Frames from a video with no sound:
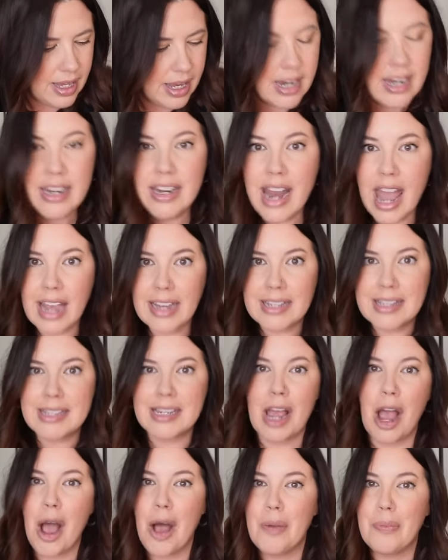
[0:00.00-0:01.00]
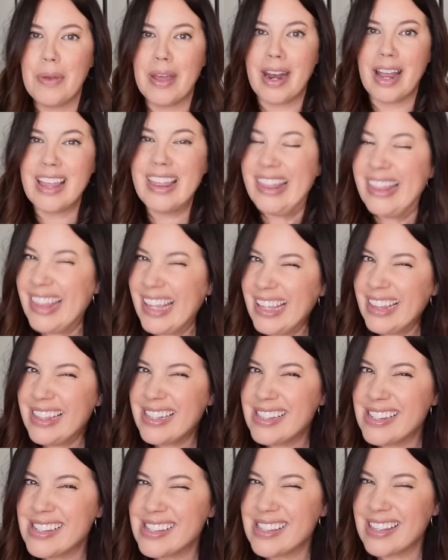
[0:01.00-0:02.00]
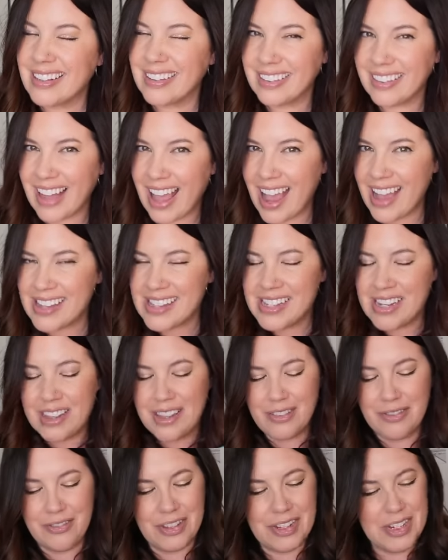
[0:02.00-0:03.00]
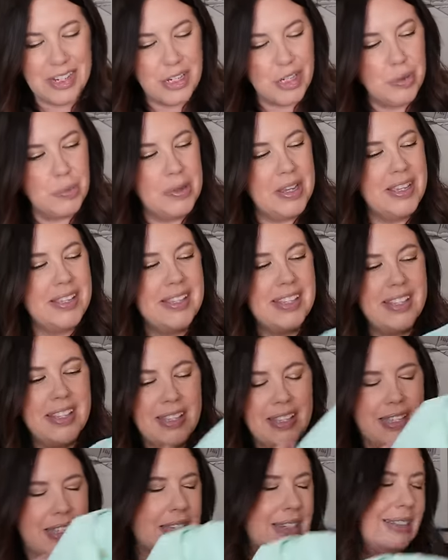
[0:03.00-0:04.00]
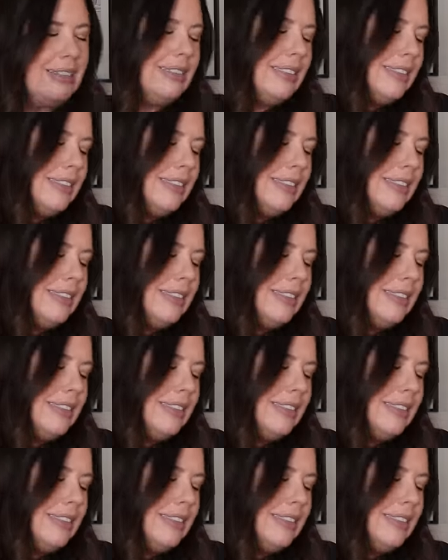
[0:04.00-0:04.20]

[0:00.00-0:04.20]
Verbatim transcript: Next up, and I think this is the last of the vintage pieces.